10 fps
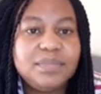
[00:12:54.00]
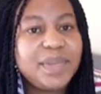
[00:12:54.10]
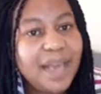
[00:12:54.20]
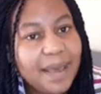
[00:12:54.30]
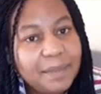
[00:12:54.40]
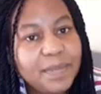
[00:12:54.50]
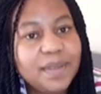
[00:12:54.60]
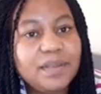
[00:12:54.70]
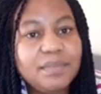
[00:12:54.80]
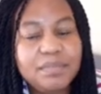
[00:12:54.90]
be
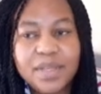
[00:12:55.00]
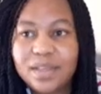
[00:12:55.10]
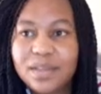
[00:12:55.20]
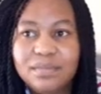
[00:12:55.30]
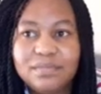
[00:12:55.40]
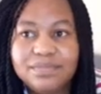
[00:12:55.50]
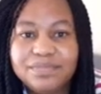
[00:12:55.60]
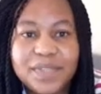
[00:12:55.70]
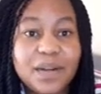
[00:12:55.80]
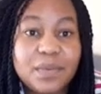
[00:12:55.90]
happy, be,
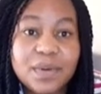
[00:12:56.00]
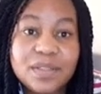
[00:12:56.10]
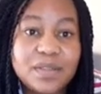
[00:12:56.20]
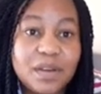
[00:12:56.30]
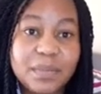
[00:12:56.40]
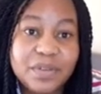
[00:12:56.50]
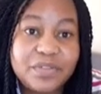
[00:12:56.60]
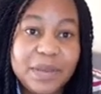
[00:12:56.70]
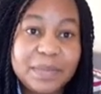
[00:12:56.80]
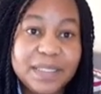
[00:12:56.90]
I don't want to talk about
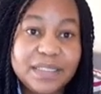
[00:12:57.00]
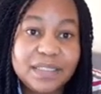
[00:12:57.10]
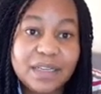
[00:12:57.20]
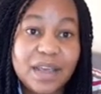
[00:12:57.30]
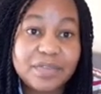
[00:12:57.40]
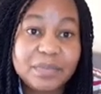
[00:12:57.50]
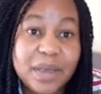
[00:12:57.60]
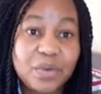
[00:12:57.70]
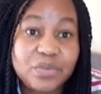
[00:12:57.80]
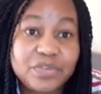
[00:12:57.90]
family and having my
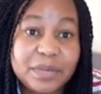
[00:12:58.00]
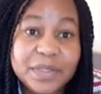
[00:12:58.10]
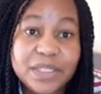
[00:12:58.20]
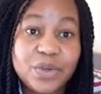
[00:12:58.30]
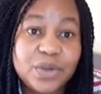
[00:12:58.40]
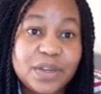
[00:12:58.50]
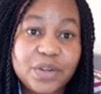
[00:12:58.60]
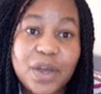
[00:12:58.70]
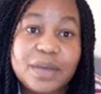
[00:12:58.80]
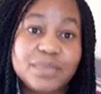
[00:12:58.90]
own family, no, I
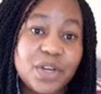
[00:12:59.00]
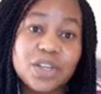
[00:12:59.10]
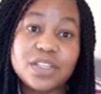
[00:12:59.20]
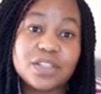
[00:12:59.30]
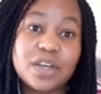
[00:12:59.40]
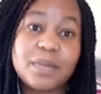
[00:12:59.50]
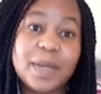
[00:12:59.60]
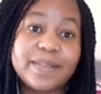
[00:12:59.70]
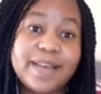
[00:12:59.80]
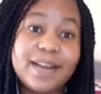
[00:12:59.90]
don't, I'm not going to talk
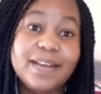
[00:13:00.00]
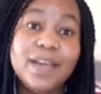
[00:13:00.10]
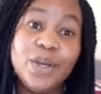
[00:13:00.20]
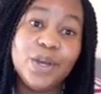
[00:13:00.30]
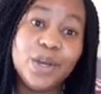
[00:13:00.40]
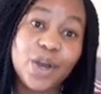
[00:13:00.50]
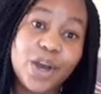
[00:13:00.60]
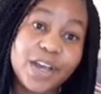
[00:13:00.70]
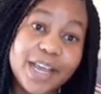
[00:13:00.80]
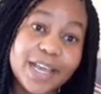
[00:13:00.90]
about that.
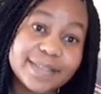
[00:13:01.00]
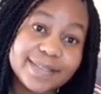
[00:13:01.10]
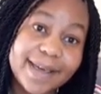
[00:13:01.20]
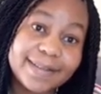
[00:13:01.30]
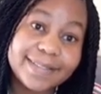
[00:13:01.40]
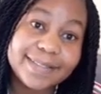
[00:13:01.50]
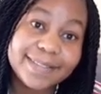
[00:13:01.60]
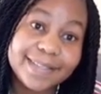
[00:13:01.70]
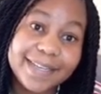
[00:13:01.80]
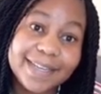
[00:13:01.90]
God has that
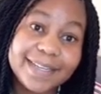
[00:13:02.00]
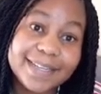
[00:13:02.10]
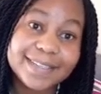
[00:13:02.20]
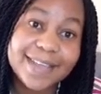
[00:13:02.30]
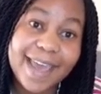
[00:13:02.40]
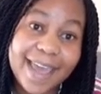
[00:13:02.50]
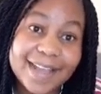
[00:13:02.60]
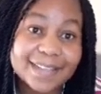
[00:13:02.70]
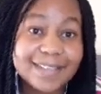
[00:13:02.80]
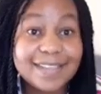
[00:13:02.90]
in his
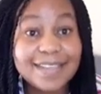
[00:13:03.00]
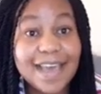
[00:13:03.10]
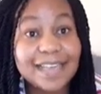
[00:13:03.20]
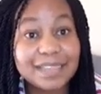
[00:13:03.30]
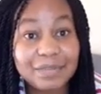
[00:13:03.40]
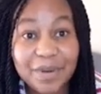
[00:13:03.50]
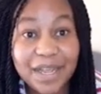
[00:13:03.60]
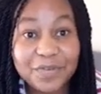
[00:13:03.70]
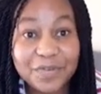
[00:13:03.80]
hands. He has a plan